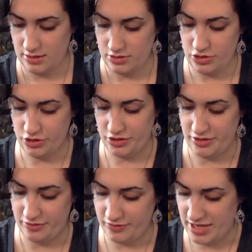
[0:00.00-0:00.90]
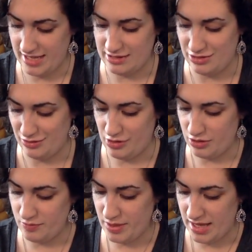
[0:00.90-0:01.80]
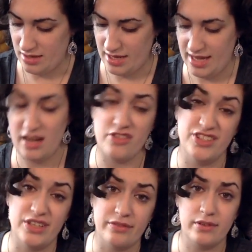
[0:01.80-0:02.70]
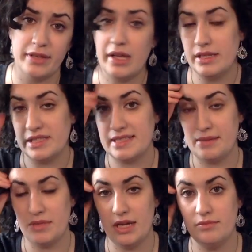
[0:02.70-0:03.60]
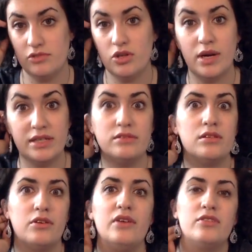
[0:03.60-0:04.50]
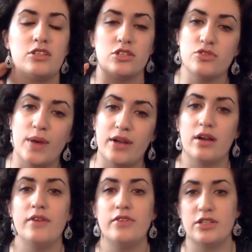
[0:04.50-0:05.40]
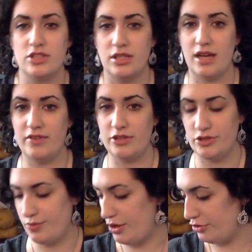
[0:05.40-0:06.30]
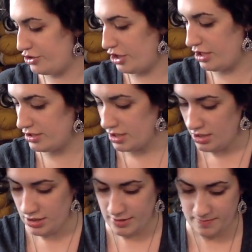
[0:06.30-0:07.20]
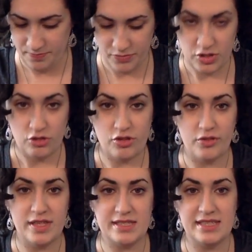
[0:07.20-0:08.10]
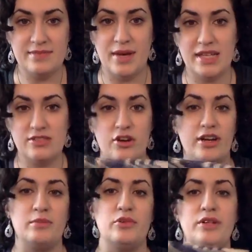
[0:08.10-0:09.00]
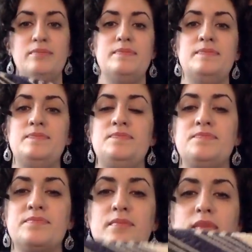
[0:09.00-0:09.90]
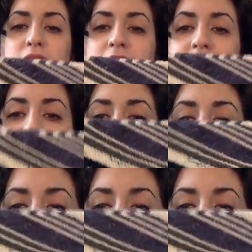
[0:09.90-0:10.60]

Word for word: shouldn't have taken so long, but I had other stuff going the same time, so I didn't, you know, I finished a sweater, I finished a lot of other smaller shawls. So this is my Starting Point, and it's my